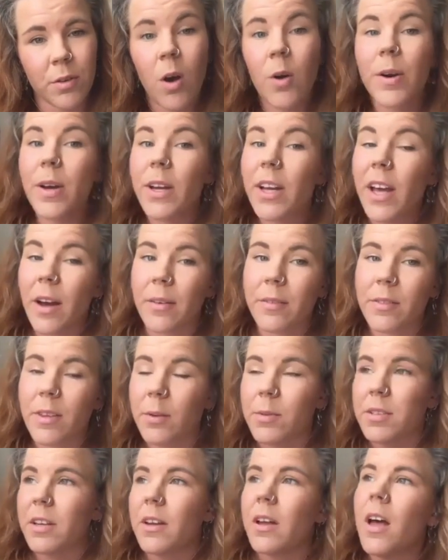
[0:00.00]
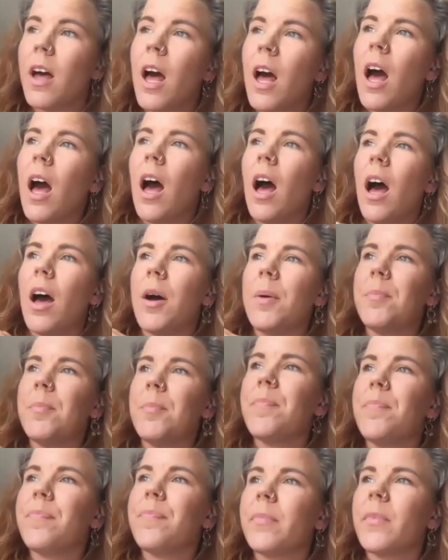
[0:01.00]
Oh, yeah, that was it.
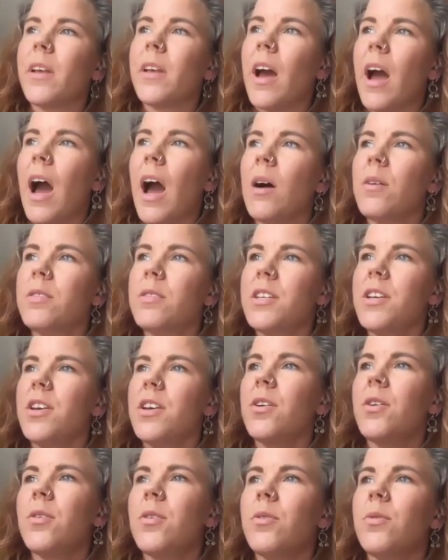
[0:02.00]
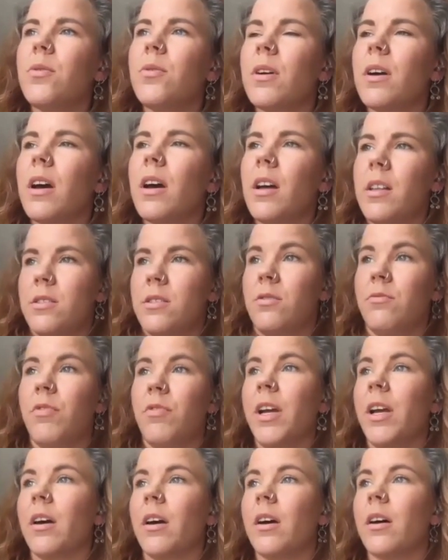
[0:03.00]
Um, how do you... as a
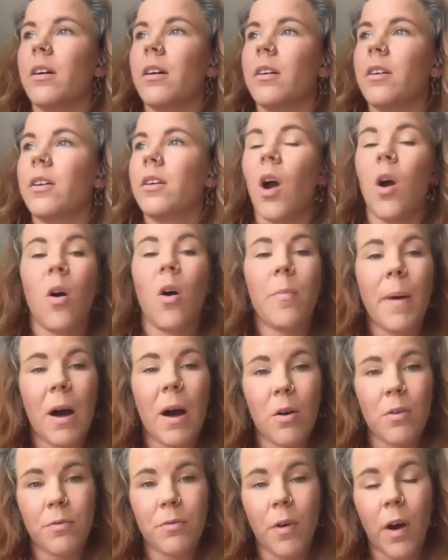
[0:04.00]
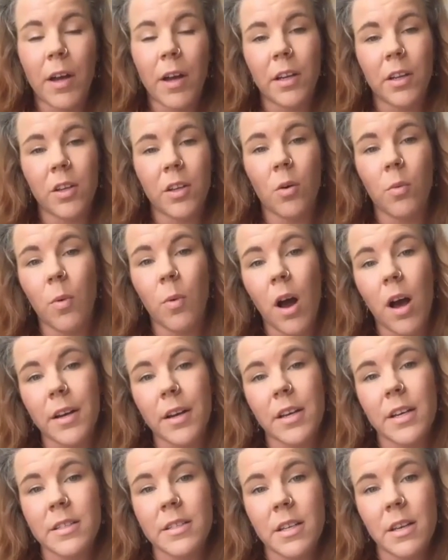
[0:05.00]
rigger, go about finding your work?
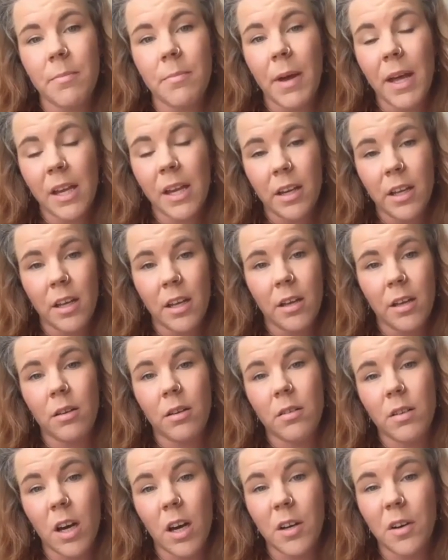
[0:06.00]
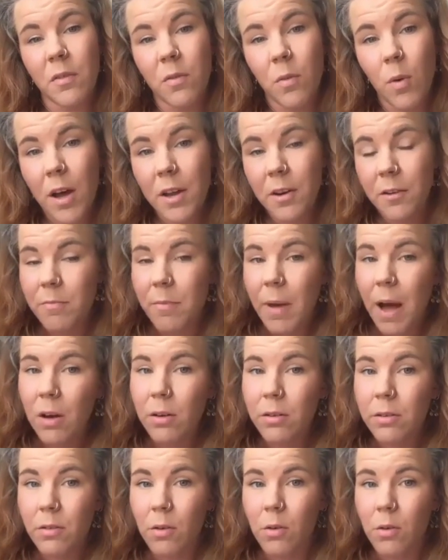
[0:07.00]
Is it mainly kind of word of
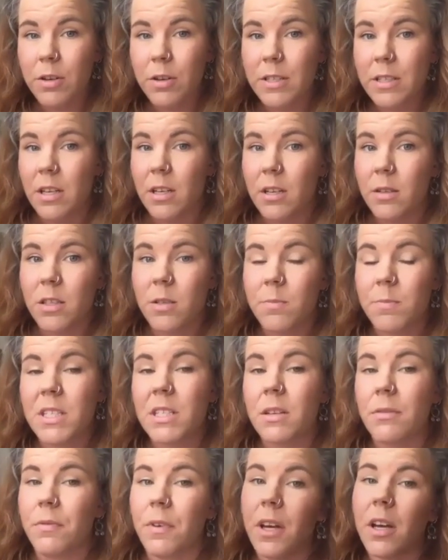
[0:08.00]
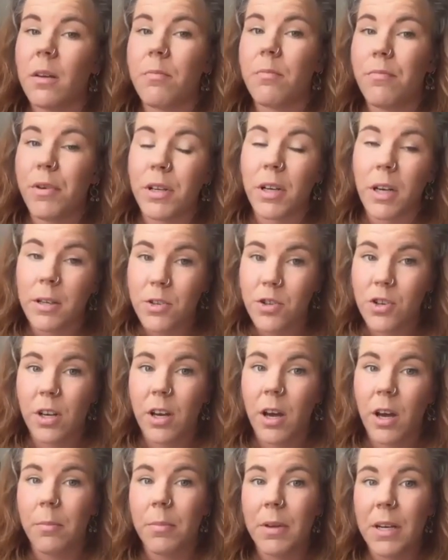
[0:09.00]
mouth, or is there specific production
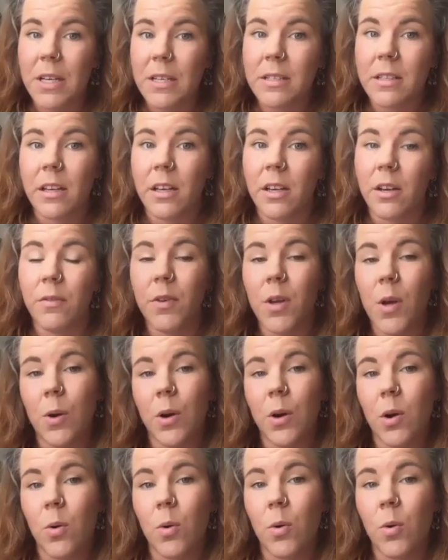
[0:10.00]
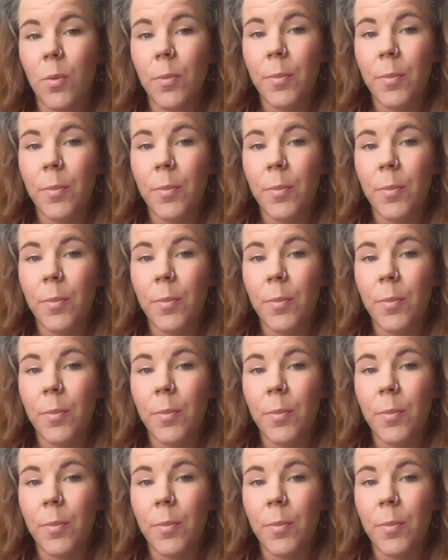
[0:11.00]
companies that give you a call?